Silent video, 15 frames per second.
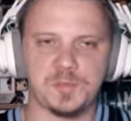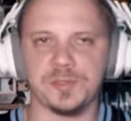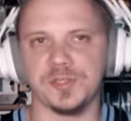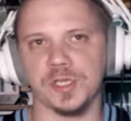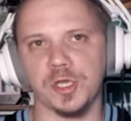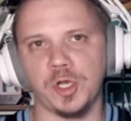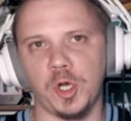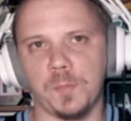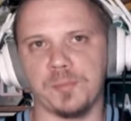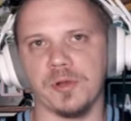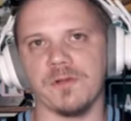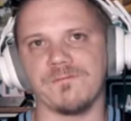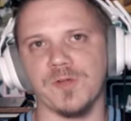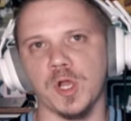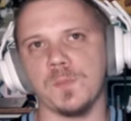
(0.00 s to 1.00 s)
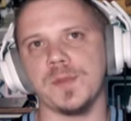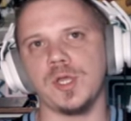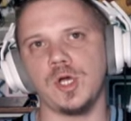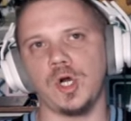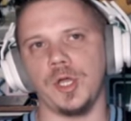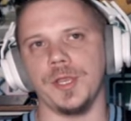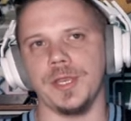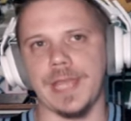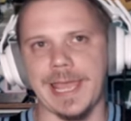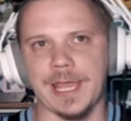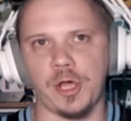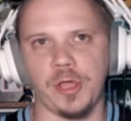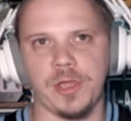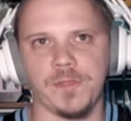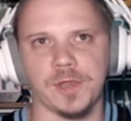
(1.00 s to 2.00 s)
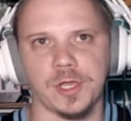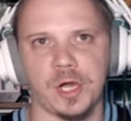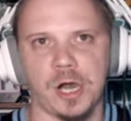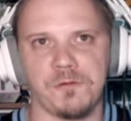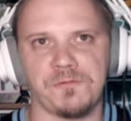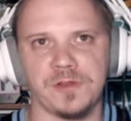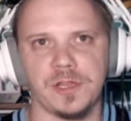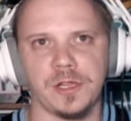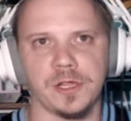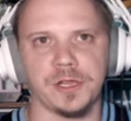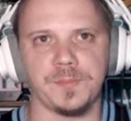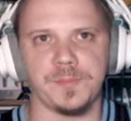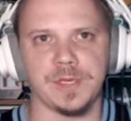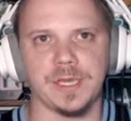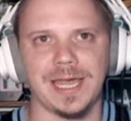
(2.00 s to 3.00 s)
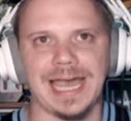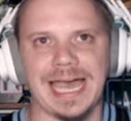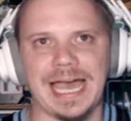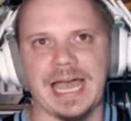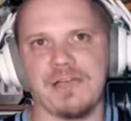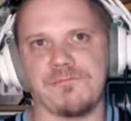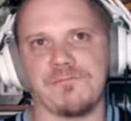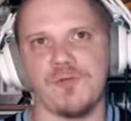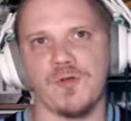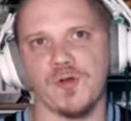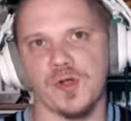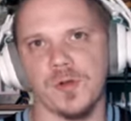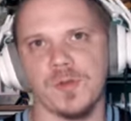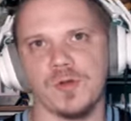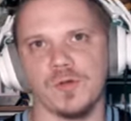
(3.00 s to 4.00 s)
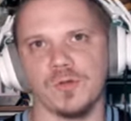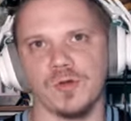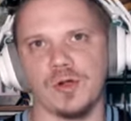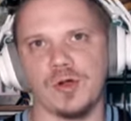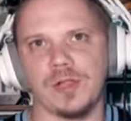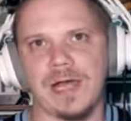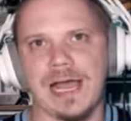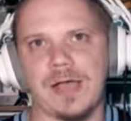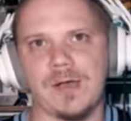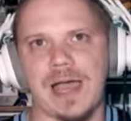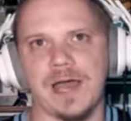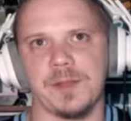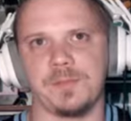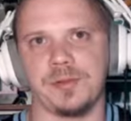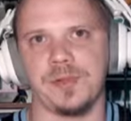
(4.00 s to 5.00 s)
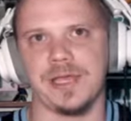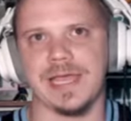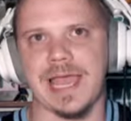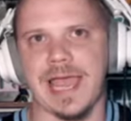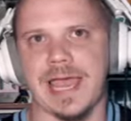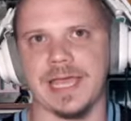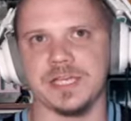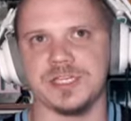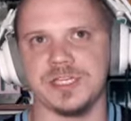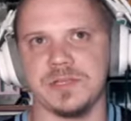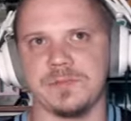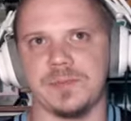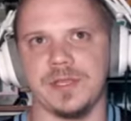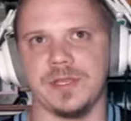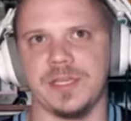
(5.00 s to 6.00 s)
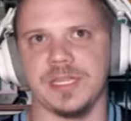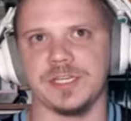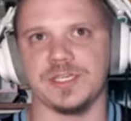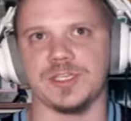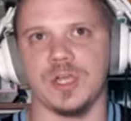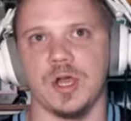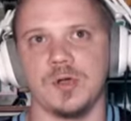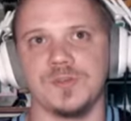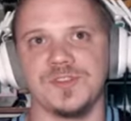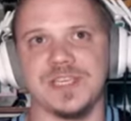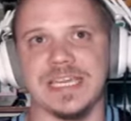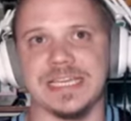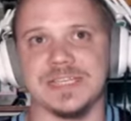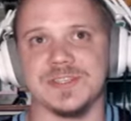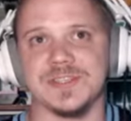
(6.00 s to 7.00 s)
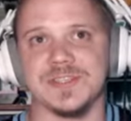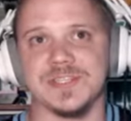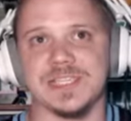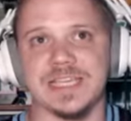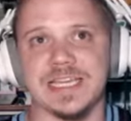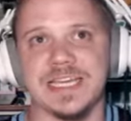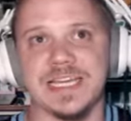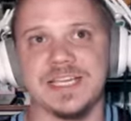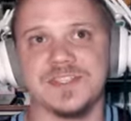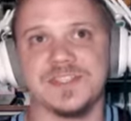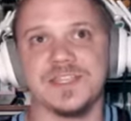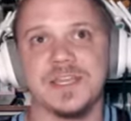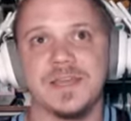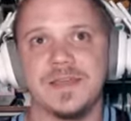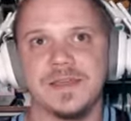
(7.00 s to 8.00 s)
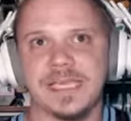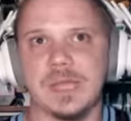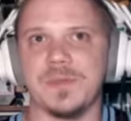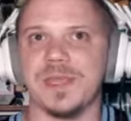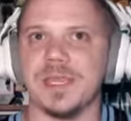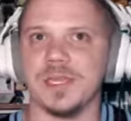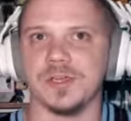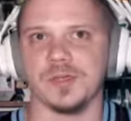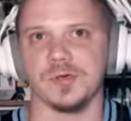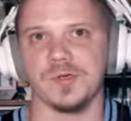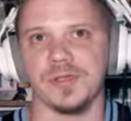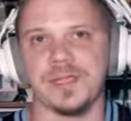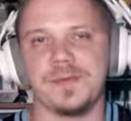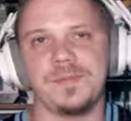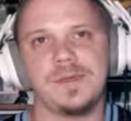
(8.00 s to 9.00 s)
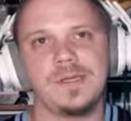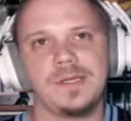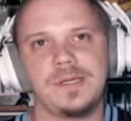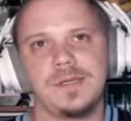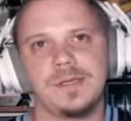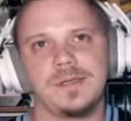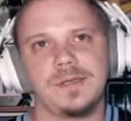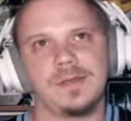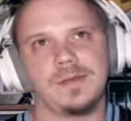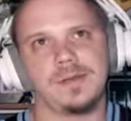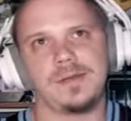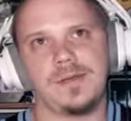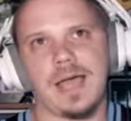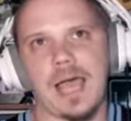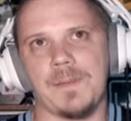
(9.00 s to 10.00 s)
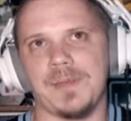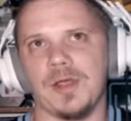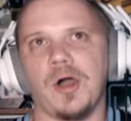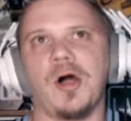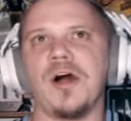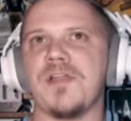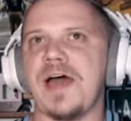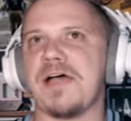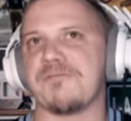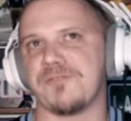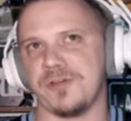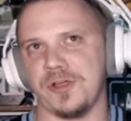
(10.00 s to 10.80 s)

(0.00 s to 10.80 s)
put the good old proverbial nail in the coffin here. Going to be an I-form rollout out of play action, but Nick Jones exists. Can we hit Kareem? I mean, all that for